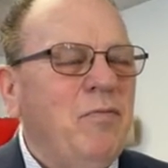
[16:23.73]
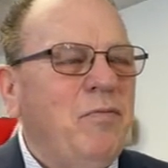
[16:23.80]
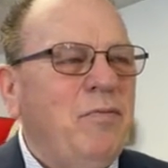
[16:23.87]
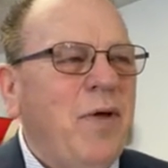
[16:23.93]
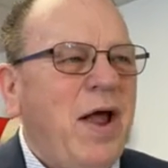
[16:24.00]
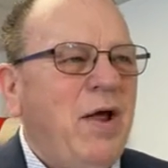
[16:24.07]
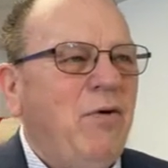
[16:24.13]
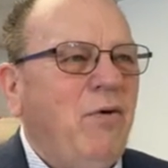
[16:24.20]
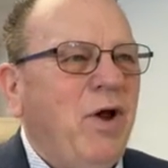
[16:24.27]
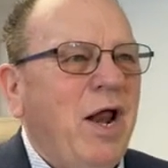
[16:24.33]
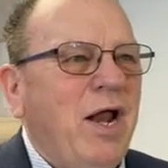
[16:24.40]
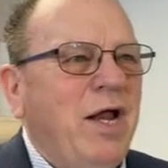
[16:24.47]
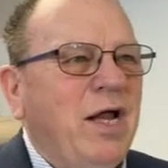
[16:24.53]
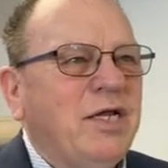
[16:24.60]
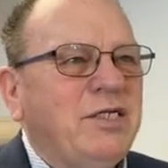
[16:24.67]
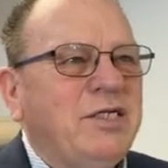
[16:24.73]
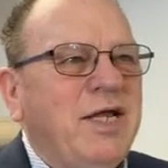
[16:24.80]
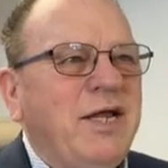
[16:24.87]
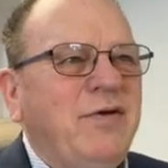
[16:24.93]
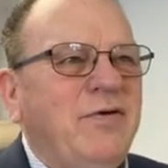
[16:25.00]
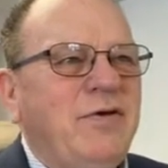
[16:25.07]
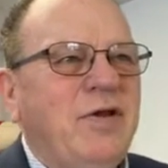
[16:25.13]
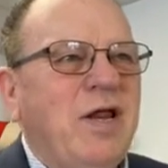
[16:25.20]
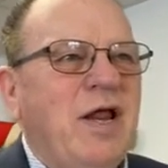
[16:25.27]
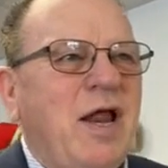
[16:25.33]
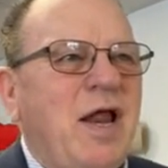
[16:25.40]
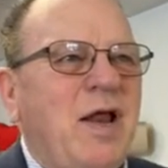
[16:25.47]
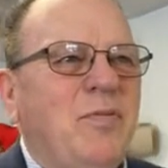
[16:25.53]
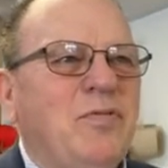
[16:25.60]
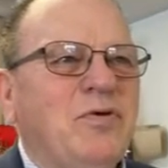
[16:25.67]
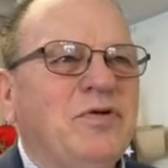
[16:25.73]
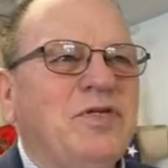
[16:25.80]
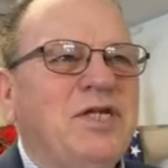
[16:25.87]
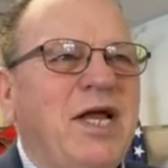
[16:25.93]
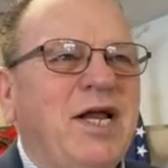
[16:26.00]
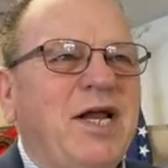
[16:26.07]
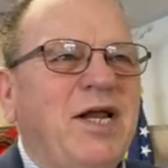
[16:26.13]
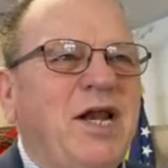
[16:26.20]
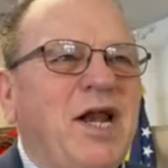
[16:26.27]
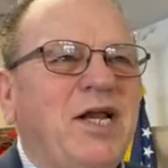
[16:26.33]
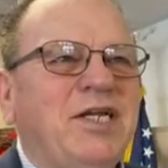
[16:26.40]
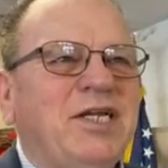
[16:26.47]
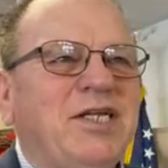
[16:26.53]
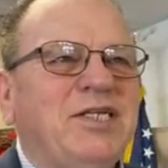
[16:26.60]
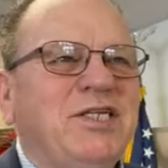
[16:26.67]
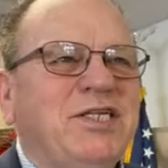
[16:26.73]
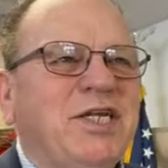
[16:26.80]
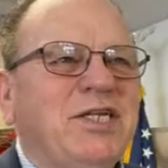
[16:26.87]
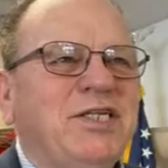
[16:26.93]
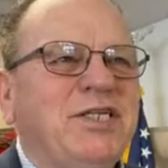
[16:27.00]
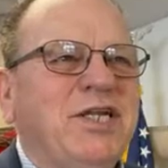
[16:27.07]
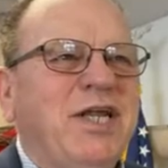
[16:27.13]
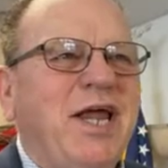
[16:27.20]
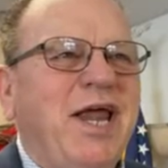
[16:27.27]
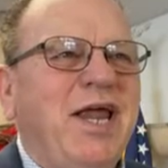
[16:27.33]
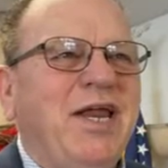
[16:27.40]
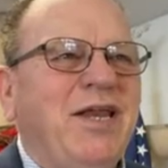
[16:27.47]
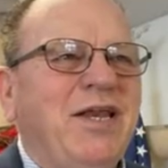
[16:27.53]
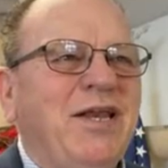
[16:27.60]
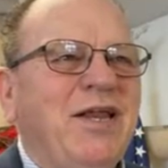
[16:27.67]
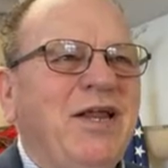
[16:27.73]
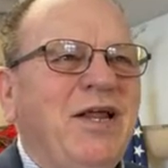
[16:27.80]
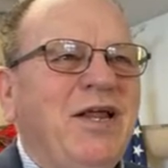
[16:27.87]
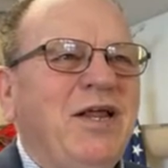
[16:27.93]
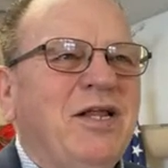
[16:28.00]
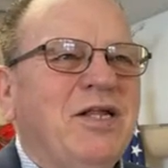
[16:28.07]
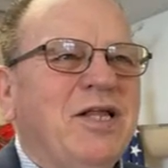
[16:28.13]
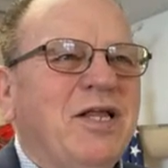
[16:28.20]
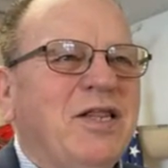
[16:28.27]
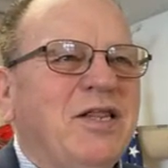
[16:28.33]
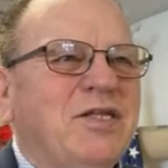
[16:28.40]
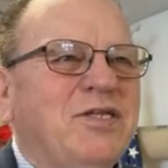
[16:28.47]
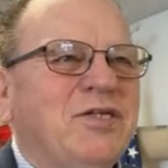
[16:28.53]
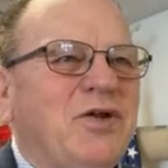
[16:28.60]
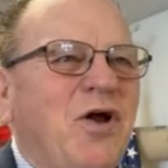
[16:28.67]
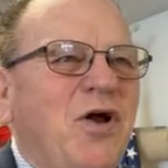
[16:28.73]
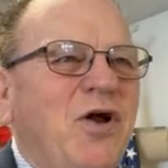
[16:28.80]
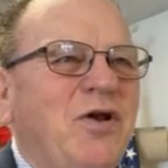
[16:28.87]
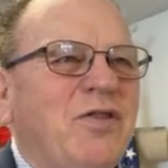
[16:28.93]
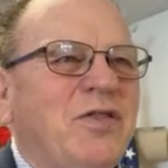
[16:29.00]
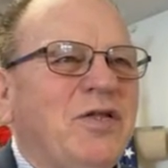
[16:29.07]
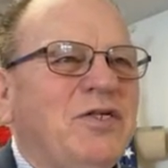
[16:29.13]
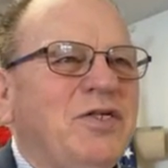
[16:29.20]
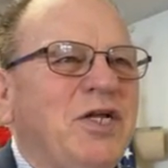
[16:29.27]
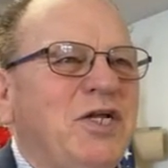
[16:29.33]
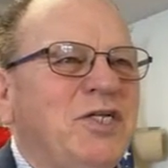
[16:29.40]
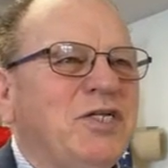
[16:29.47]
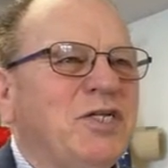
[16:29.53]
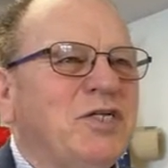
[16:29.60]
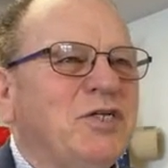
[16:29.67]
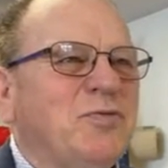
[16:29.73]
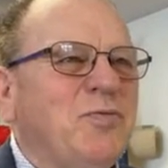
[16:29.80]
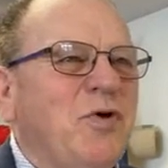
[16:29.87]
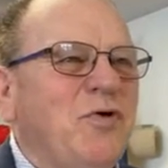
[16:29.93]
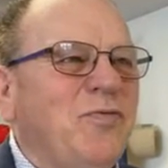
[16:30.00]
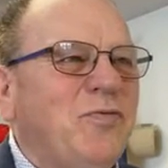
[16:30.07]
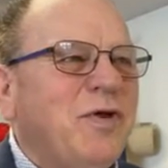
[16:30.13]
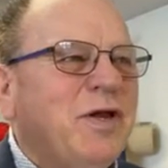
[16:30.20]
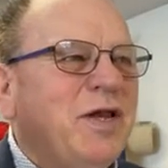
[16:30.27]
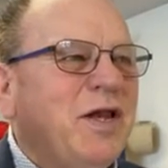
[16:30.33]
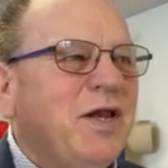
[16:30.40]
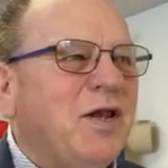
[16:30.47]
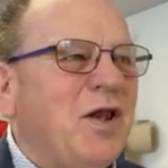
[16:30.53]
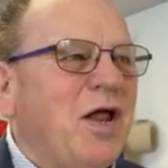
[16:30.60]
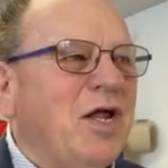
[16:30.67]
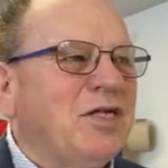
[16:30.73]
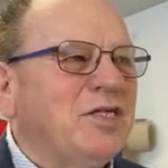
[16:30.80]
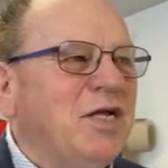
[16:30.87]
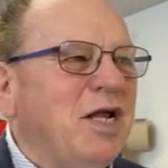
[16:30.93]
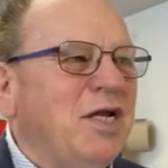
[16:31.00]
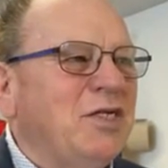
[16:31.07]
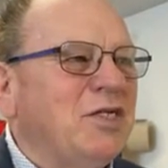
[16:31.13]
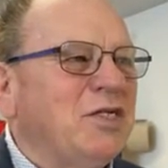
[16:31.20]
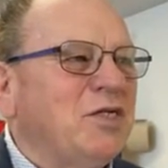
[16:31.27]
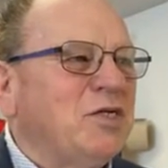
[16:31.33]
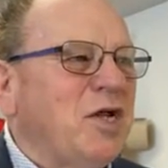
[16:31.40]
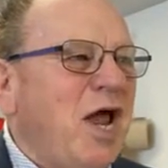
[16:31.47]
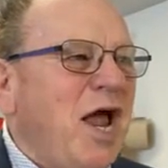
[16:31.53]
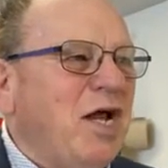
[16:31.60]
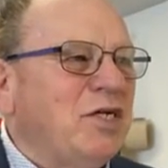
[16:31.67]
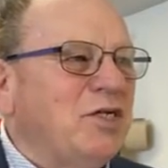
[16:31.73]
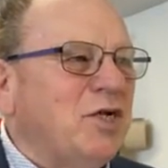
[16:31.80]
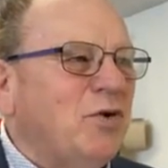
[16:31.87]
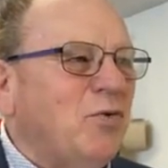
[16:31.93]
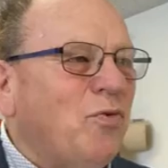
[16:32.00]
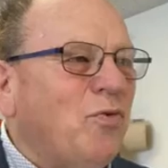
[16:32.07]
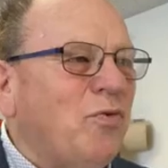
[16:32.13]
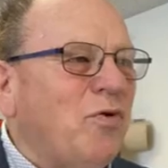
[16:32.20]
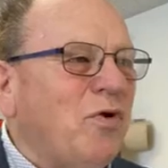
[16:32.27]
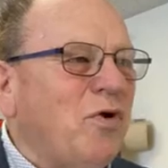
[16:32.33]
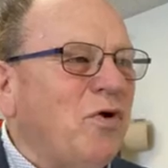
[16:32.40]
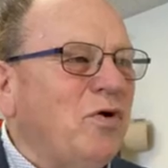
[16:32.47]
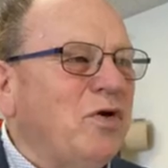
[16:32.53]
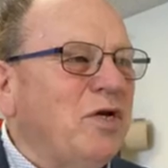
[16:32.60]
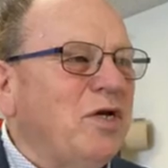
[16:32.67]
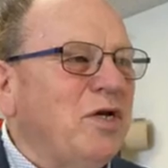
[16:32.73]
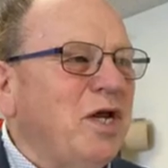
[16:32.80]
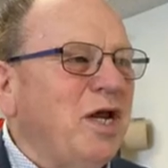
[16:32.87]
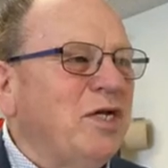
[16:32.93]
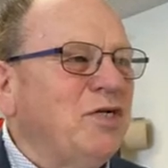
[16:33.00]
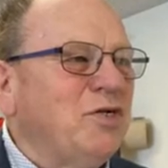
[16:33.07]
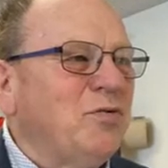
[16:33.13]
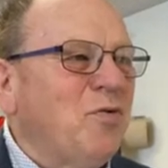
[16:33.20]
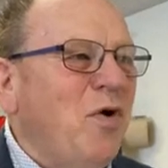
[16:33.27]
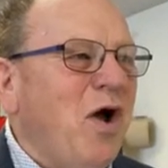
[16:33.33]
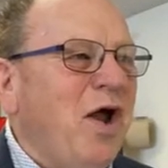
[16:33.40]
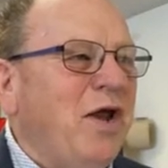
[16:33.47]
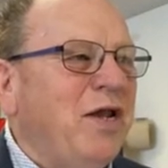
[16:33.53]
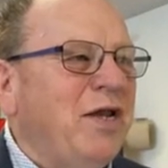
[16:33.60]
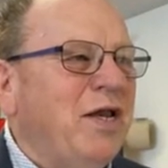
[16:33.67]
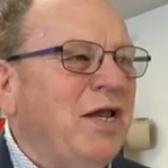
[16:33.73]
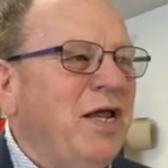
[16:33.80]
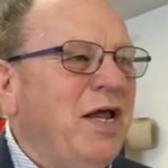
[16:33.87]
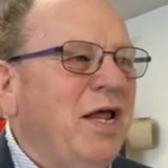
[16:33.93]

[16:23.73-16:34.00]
Back when I got saved April 2nd, 1968, at the start of the Jesus movement in Los Angeles, actually nationwide,